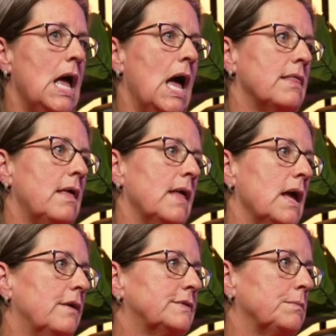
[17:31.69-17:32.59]
And then they
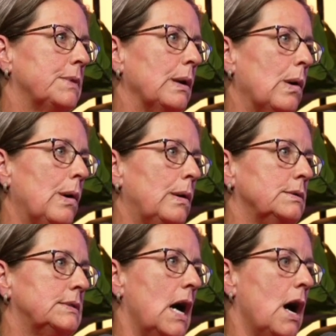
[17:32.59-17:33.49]
have something
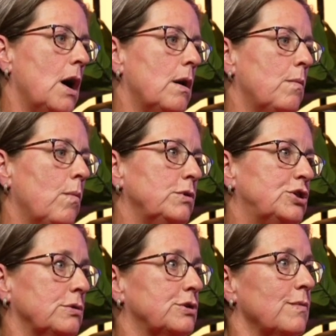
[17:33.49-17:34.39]
called
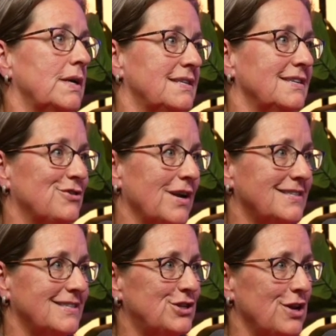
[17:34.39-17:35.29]
shelter resident
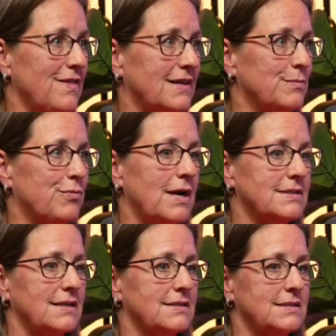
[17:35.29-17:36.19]
transition. That's a
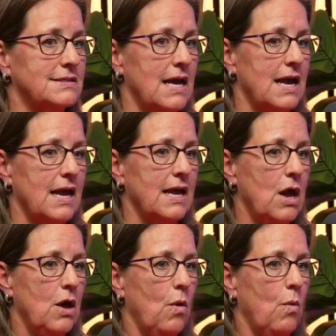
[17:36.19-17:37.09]
process to say,
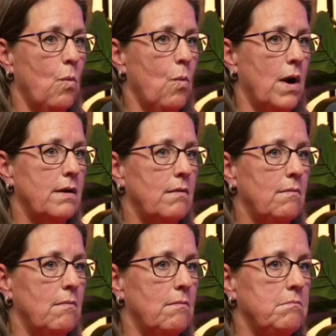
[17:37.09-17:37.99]
what
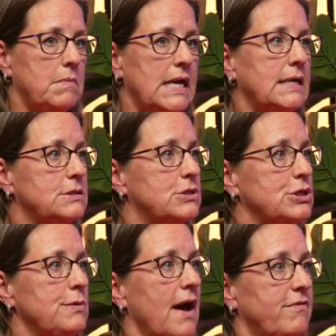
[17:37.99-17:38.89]
means do
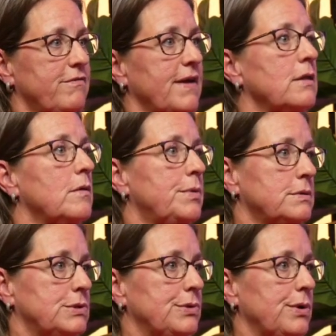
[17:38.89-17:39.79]
you have available
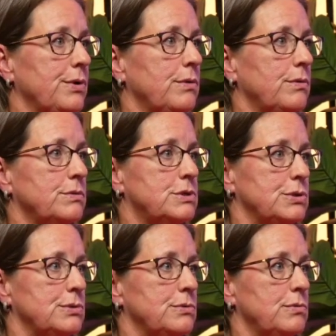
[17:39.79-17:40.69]
to you
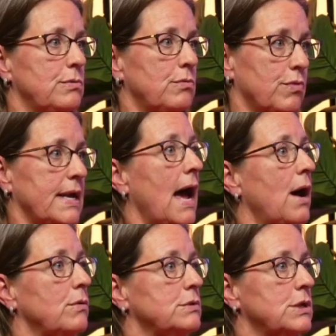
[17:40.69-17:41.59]
to
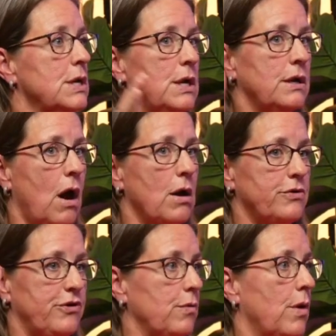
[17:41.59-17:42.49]
rehouse?
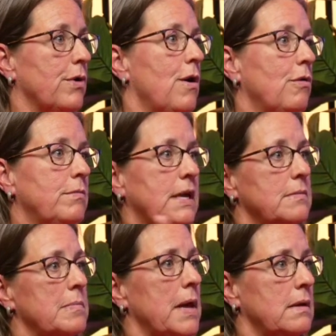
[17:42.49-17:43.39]
Do you own a home and
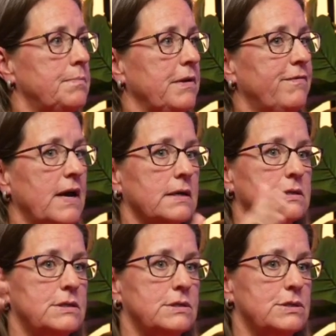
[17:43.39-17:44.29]
can it be
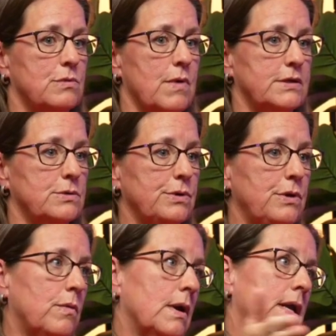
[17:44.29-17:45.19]
fixed? Does the rental
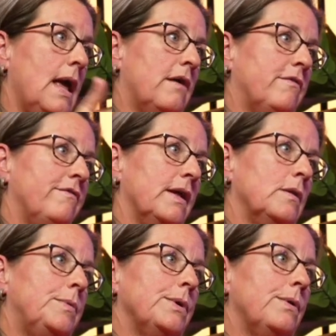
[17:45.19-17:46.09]
you were in have
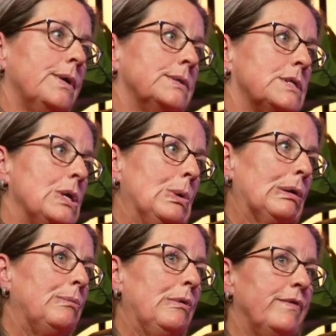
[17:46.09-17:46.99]
available units that you
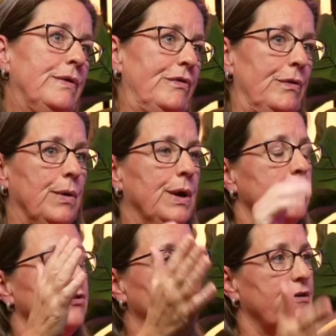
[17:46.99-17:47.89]
can move into?
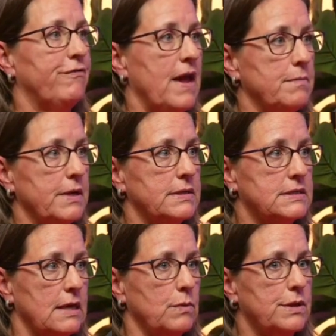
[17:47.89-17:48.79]
Do you have family to
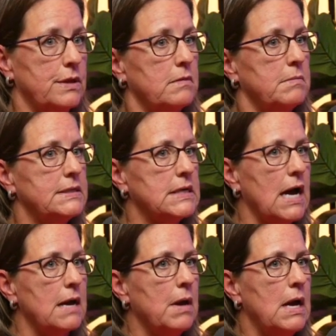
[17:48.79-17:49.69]
stay with in the
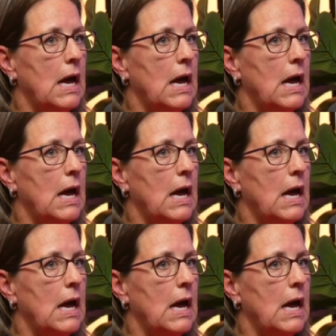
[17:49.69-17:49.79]
meantime?